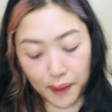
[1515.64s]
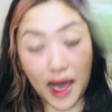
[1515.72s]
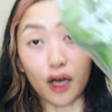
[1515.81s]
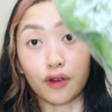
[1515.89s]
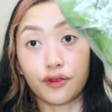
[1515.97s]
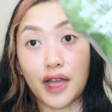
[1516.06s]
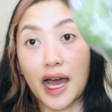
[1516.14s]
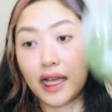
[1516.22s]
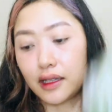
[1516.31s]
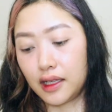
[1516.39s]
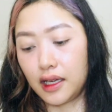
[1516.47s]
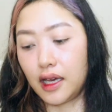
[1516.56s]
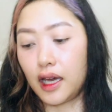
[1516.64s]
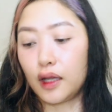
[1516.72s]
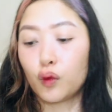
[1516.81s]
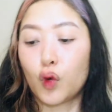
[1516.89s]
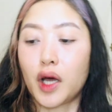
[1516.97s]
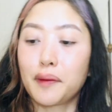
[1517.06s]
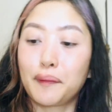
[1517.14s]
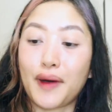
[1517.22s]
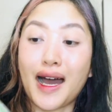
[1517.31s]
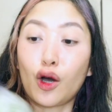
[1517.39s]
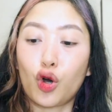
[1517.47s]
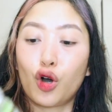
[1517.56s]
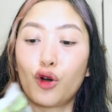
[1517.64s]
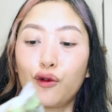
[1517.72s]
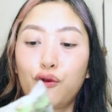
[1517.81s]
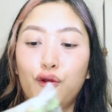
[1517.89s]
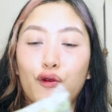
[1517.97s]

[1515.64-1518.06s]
pack of that. And one pack of